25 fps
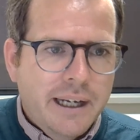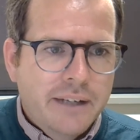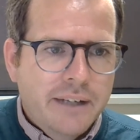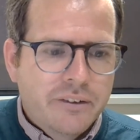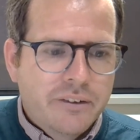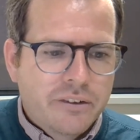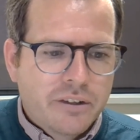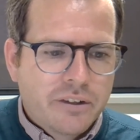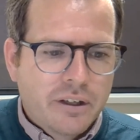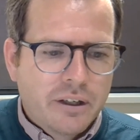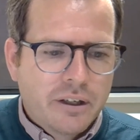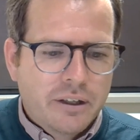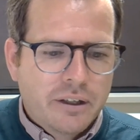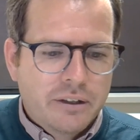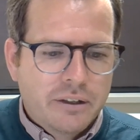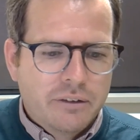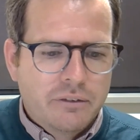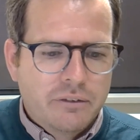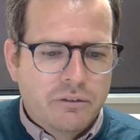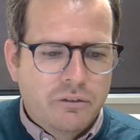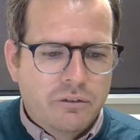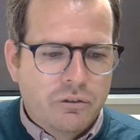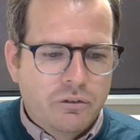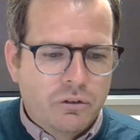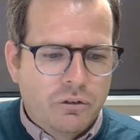is to
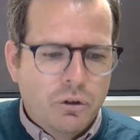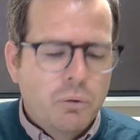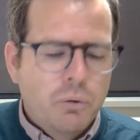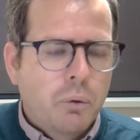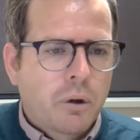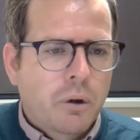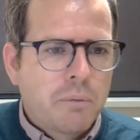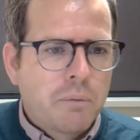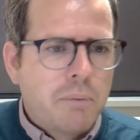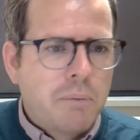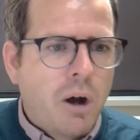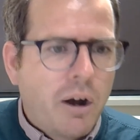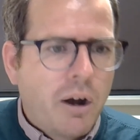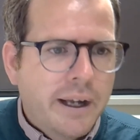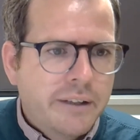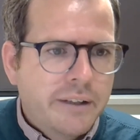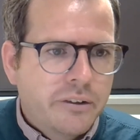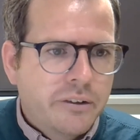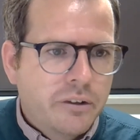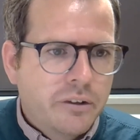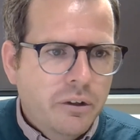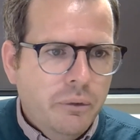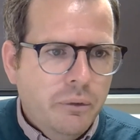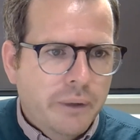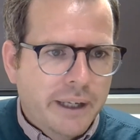do what I'm hired
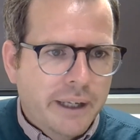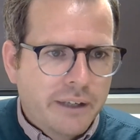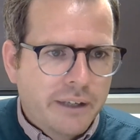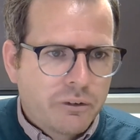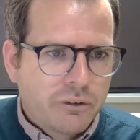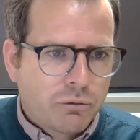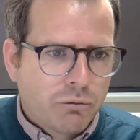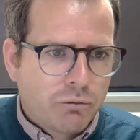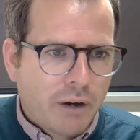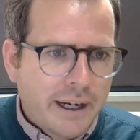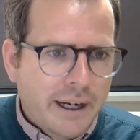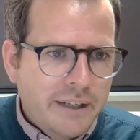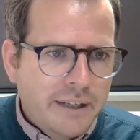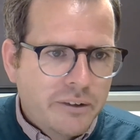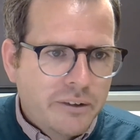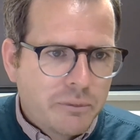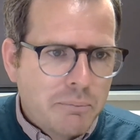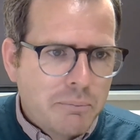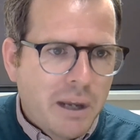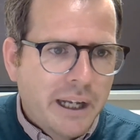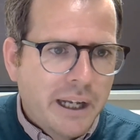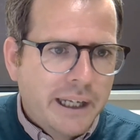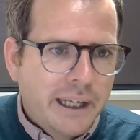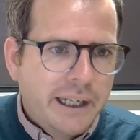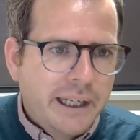to do, and that's raise
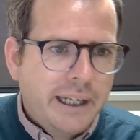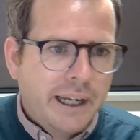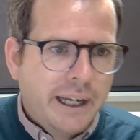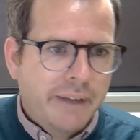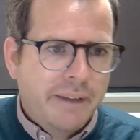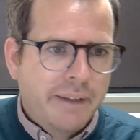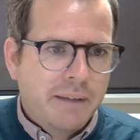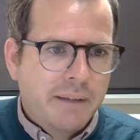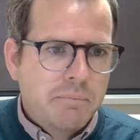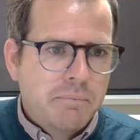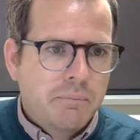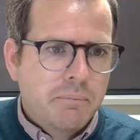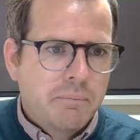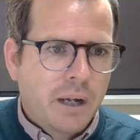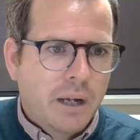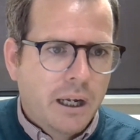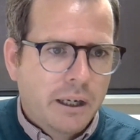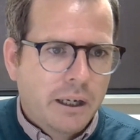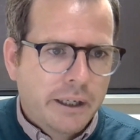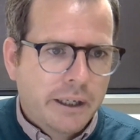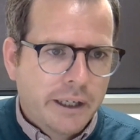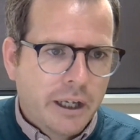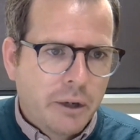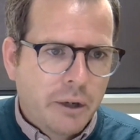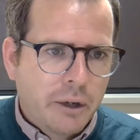money, and then uh,
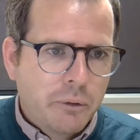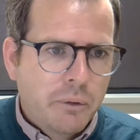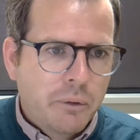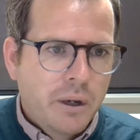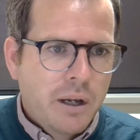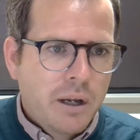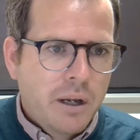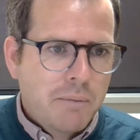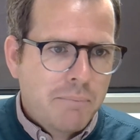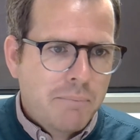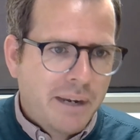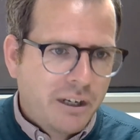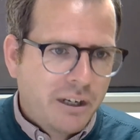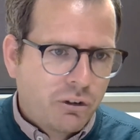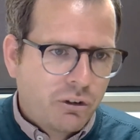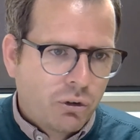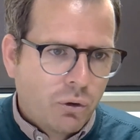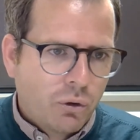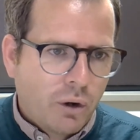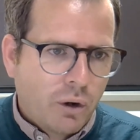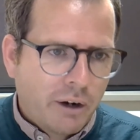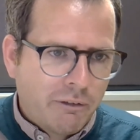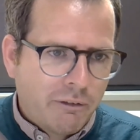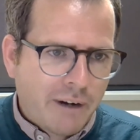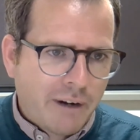you know make
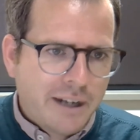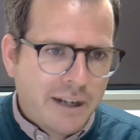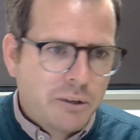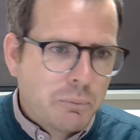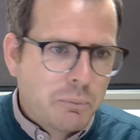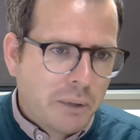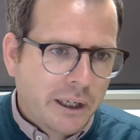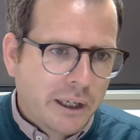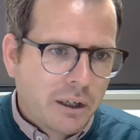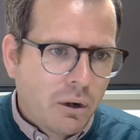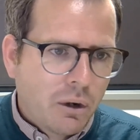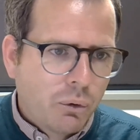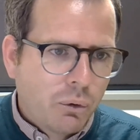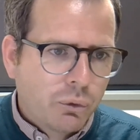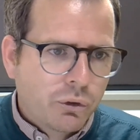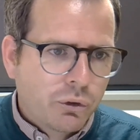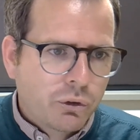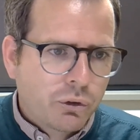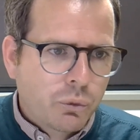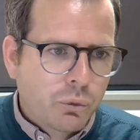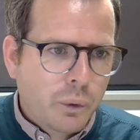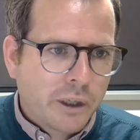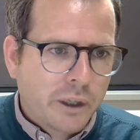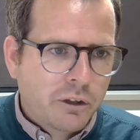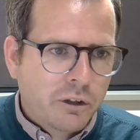sure I raise my goals
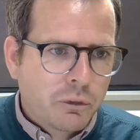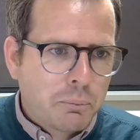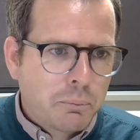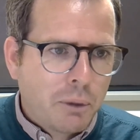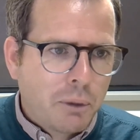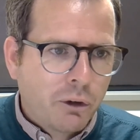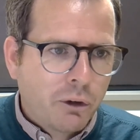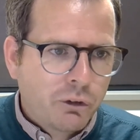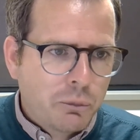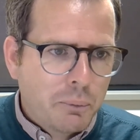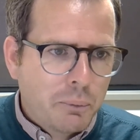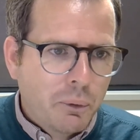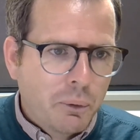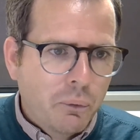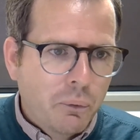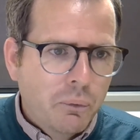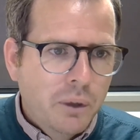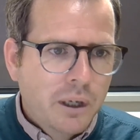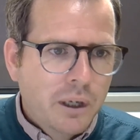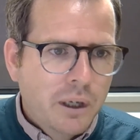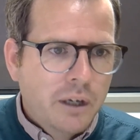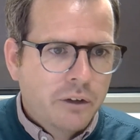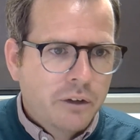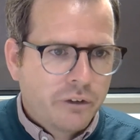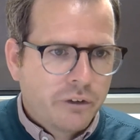as quick as possible.
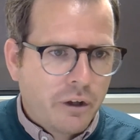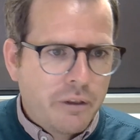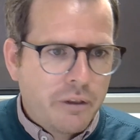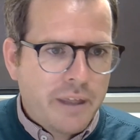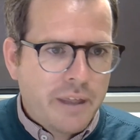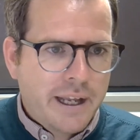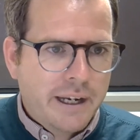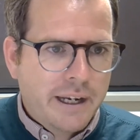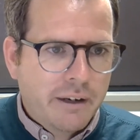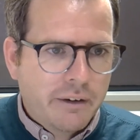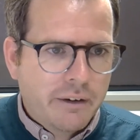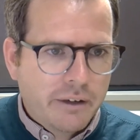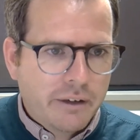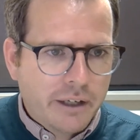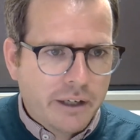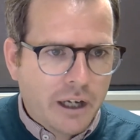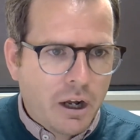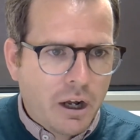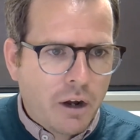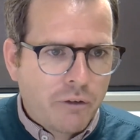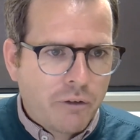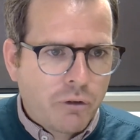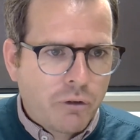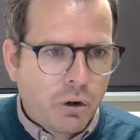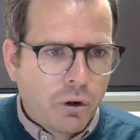So then you know
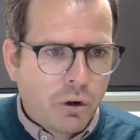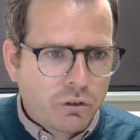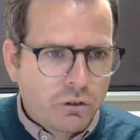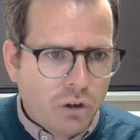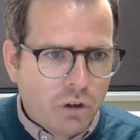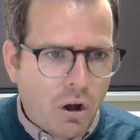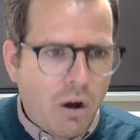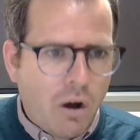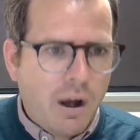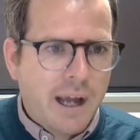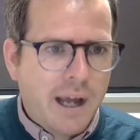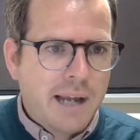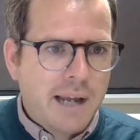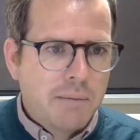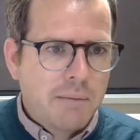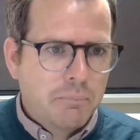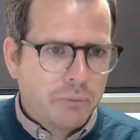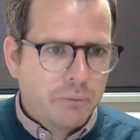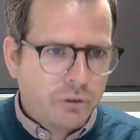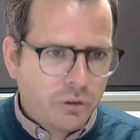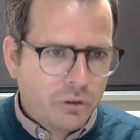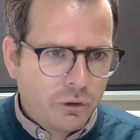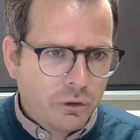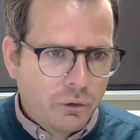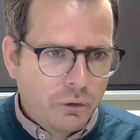I've got time
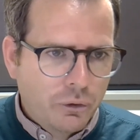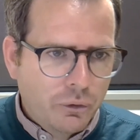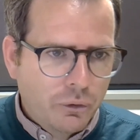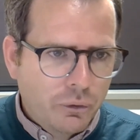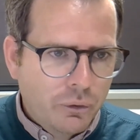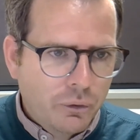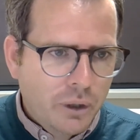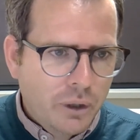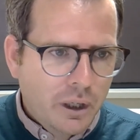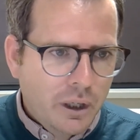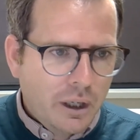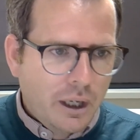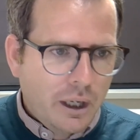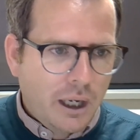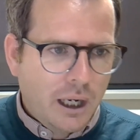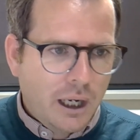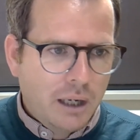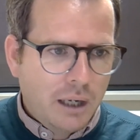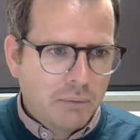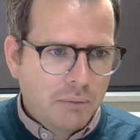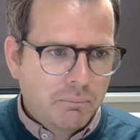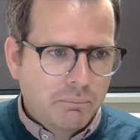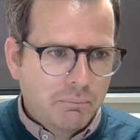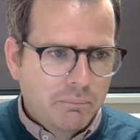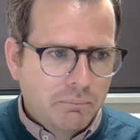to
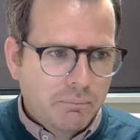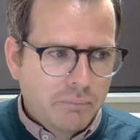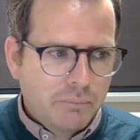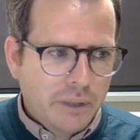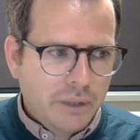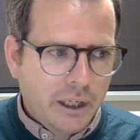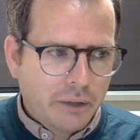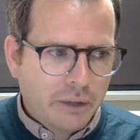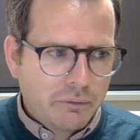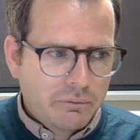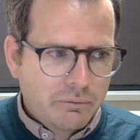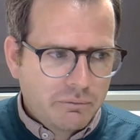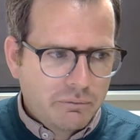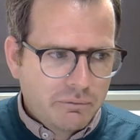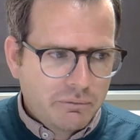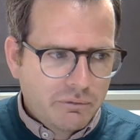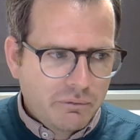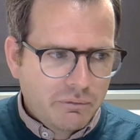um, you know